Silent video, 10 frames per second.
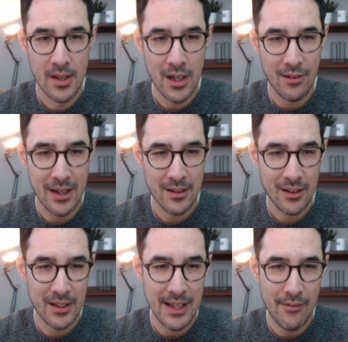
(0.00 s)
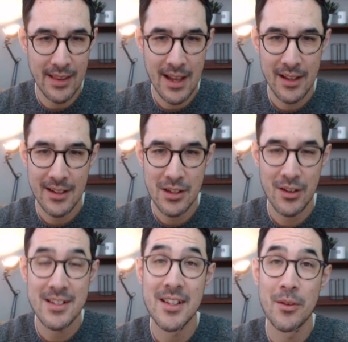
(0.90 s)
All right, going to leave it there. Let you
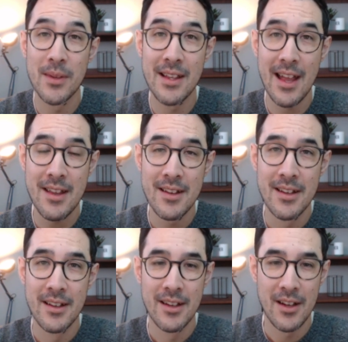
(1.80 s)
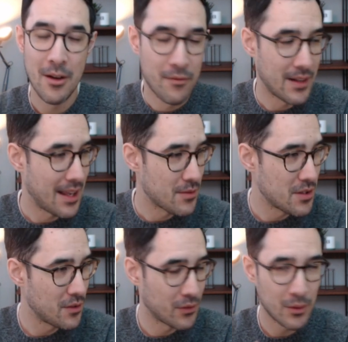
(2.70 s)
guys get on with the day. Hopefully that was
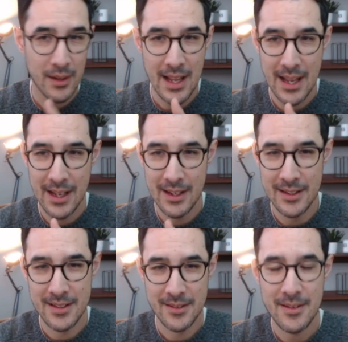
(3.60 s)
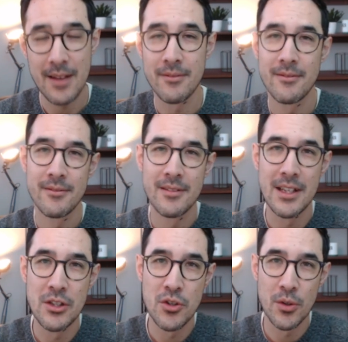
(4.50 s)
useful. And yeah,
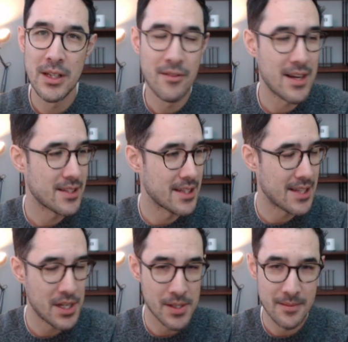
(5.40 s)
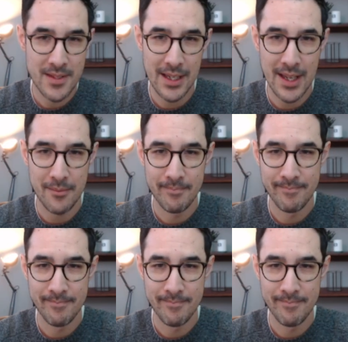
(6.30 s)
enjoy the rest of the session. Take care.